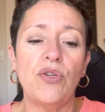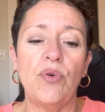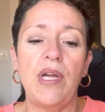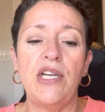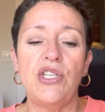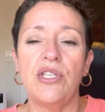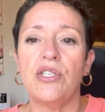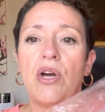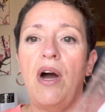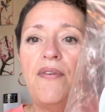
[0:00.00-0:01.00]
Creations
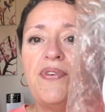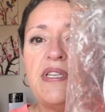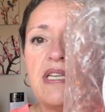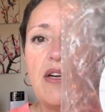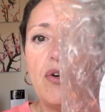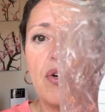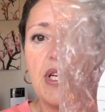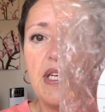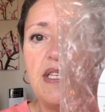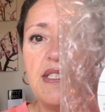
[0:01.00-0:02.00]
Coffees and
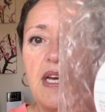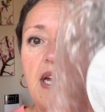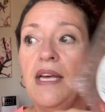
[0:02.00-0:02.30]
Cookies.